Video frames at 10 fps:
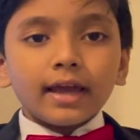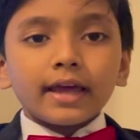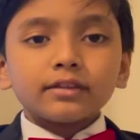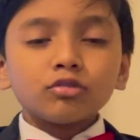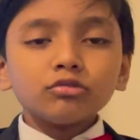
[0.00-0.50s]

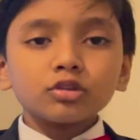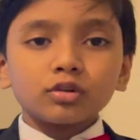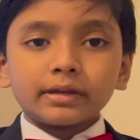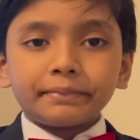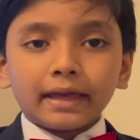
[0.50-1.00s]
at
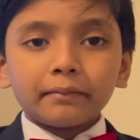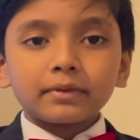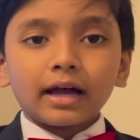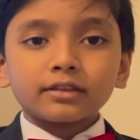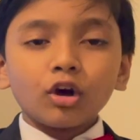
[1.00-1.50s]
2.30 p.m.
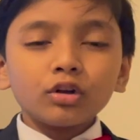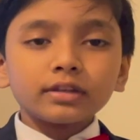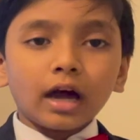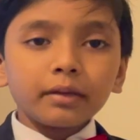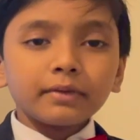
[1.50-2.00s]
Qatar
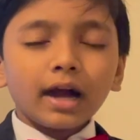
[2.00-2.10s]
time,